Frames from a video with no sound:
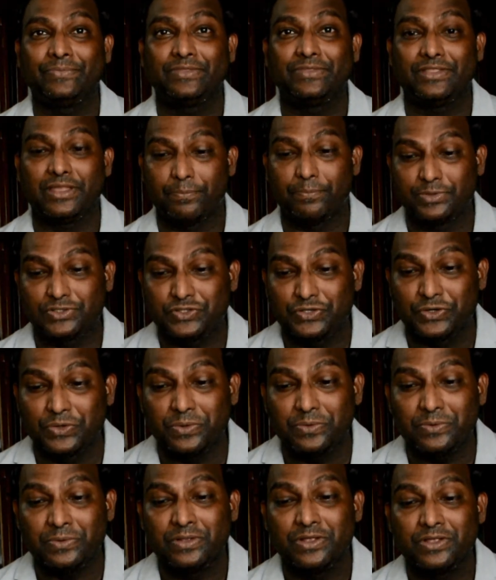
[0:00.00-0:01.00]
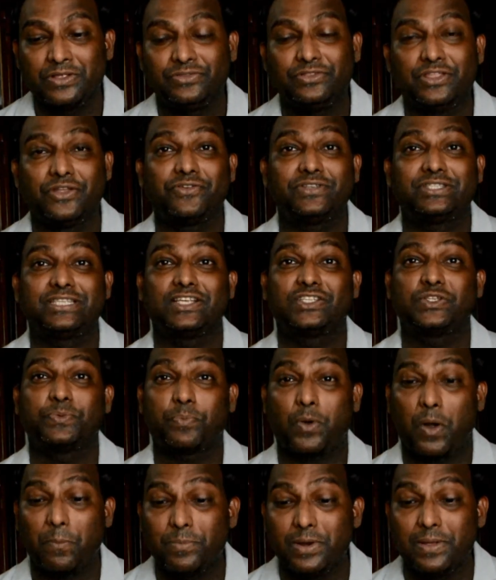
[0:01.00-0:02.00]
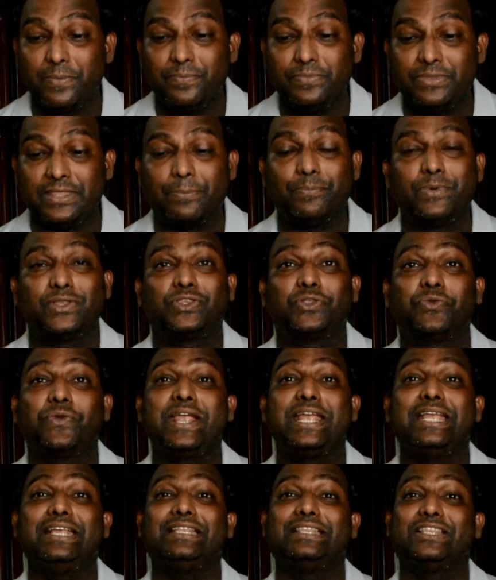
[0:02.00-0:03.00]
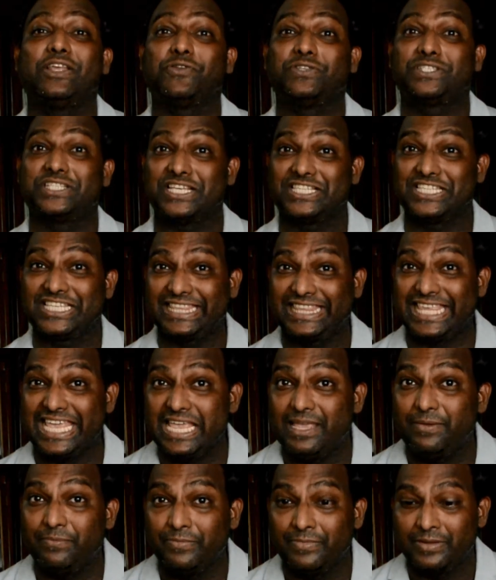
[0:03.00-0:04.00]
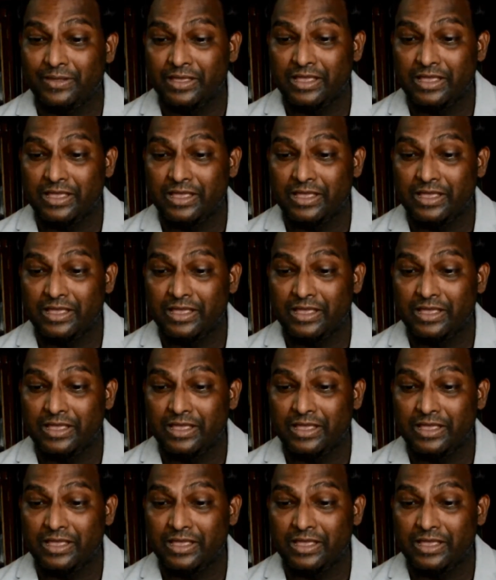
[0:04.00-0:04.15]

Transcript: Number 2, the research problem. Number 3, the research theme.